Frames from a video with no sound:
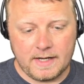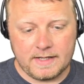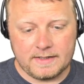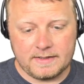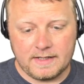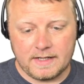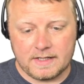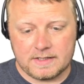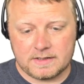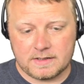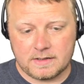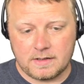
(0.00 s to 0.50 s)

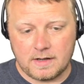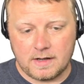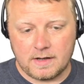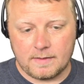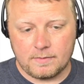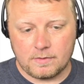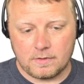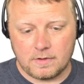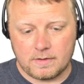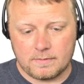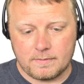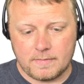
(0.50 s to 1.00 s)

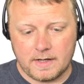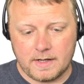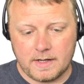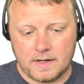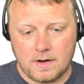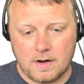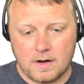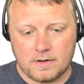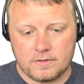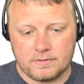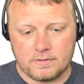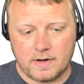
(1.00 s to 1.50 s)
desktop or on my
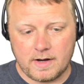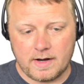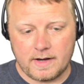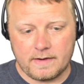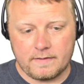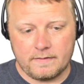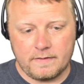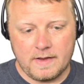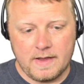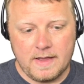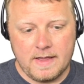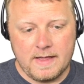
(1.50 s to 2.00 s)
hard
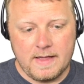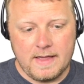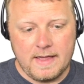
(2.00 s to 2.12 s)
drive,